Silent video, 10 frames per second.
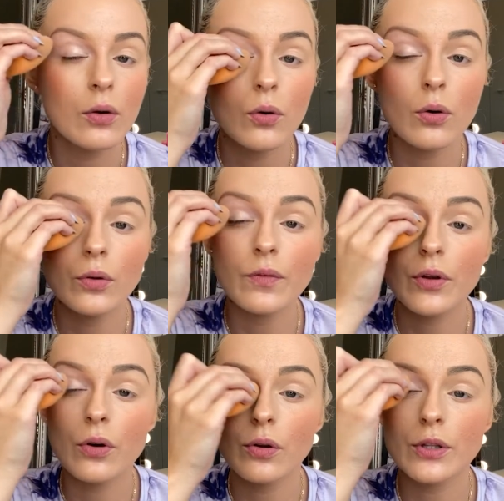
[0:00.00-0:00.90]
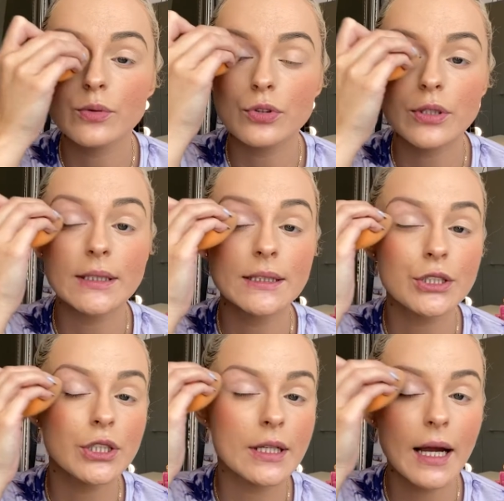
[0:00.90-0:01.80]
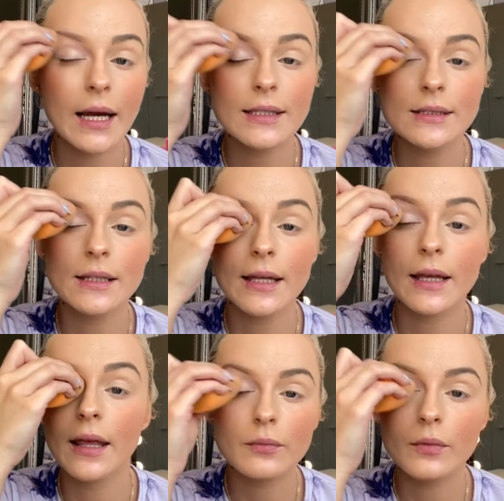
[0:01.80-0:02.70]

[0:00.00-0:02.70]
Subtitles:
All of the colours will transition nicely